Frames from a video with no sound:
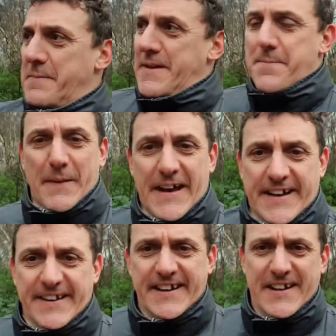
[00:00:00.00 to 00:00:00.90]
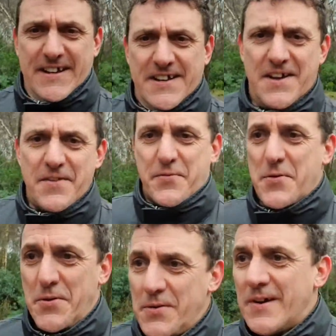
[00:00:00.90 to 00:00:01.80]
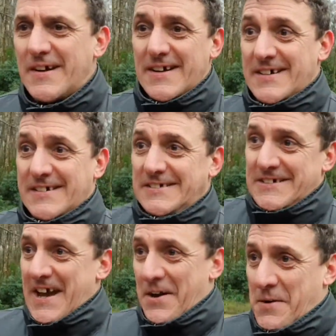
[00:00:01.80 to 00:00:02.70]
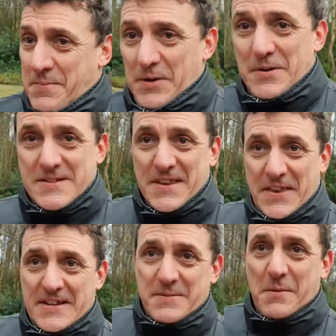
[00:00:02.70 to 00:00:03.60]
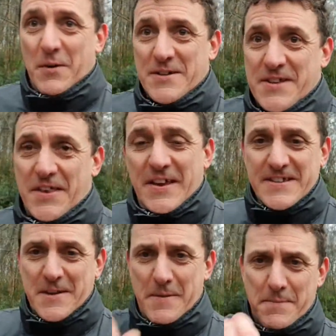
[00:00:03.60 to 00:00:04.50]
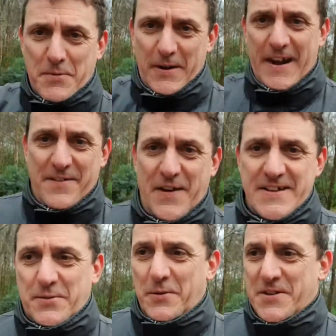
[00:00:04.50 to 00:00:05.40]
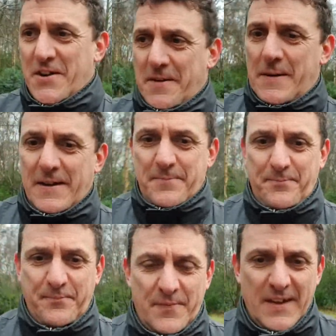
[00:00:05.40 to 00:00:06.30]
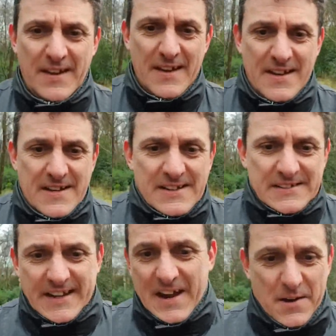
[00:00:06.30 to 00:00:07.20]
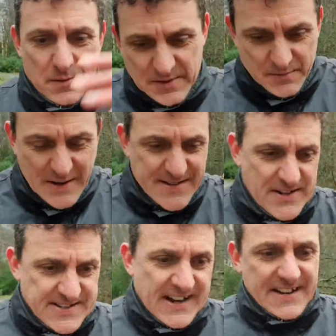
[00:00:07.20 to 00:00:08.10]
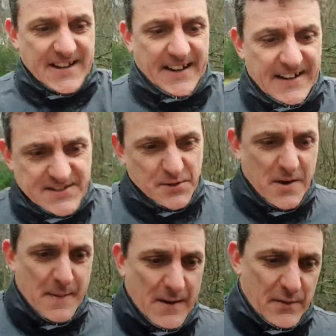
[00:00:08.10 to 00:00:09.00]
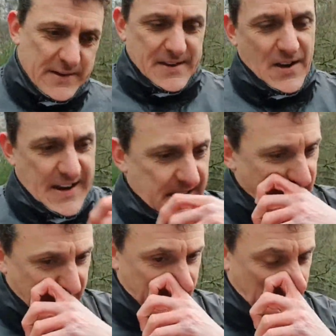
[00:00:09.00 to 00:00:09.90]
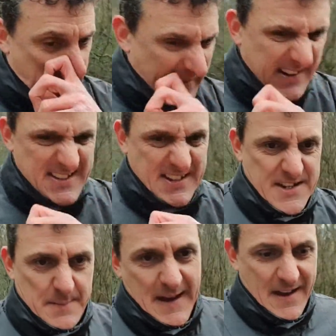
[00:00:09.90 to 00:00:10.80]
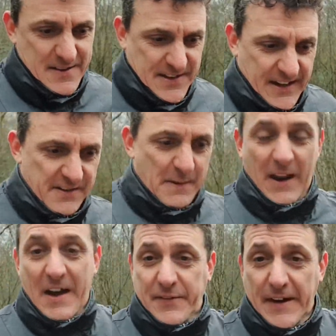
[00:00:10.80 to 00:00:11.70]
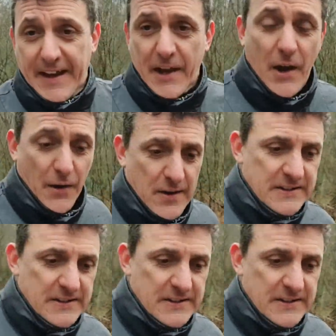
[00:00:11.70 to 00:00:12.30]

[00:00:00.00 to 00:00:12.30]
manipulated through our computers, the things we watch, the things that are being put in our face all the time. Now, the reason I started telling that story about when I made a decision about how I was going to live my life and let go